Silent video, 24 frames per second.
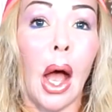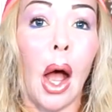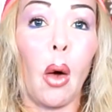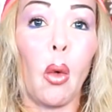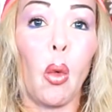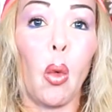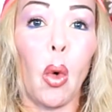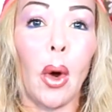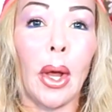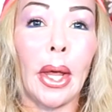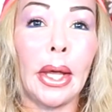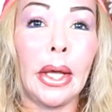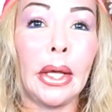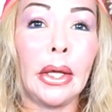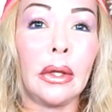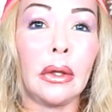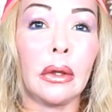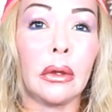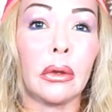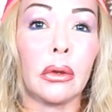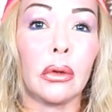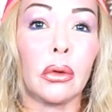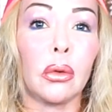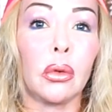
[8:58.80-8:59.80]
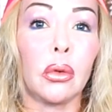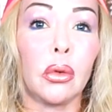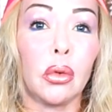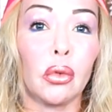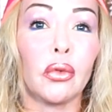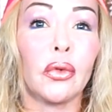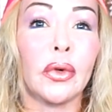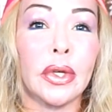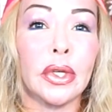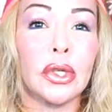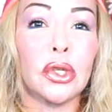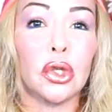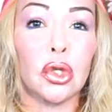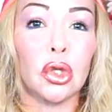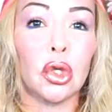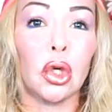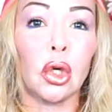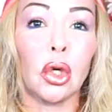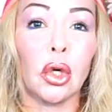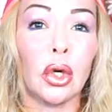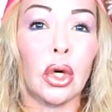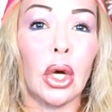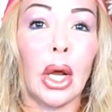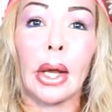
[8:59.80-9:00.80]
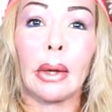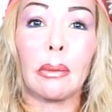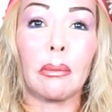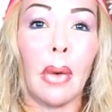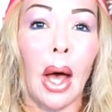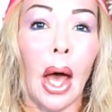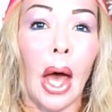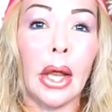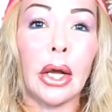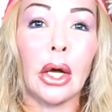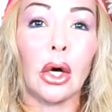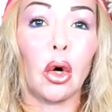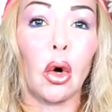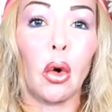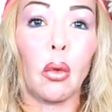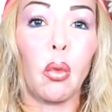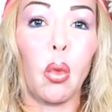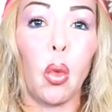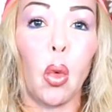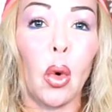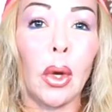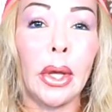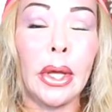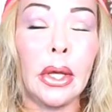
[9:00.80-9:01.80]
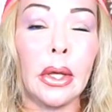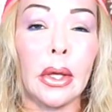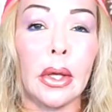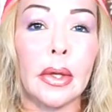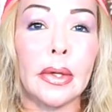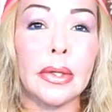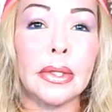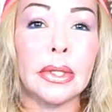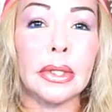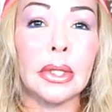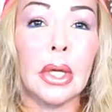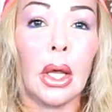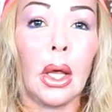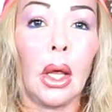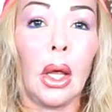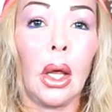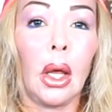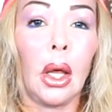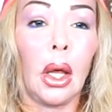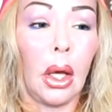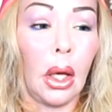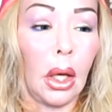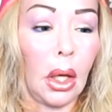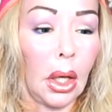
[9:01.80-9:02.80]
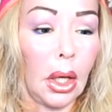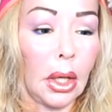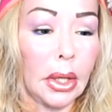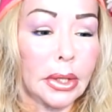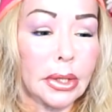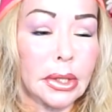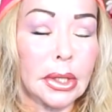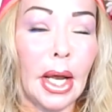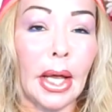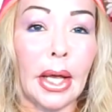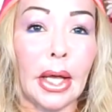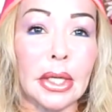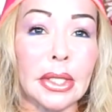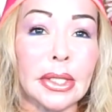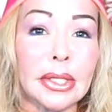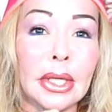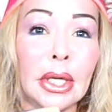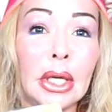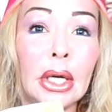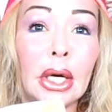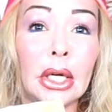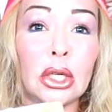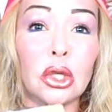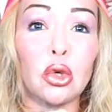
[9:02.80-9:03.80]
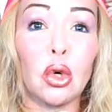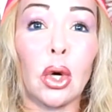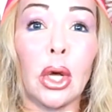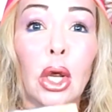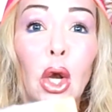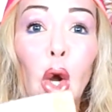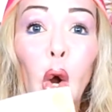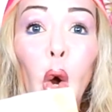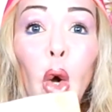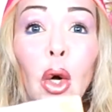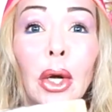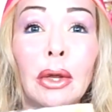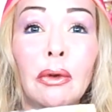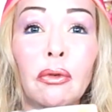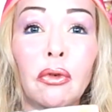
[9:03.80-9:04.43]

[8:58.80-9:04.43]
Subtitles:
way to restore in a matter of weeks. And like I said, I tried only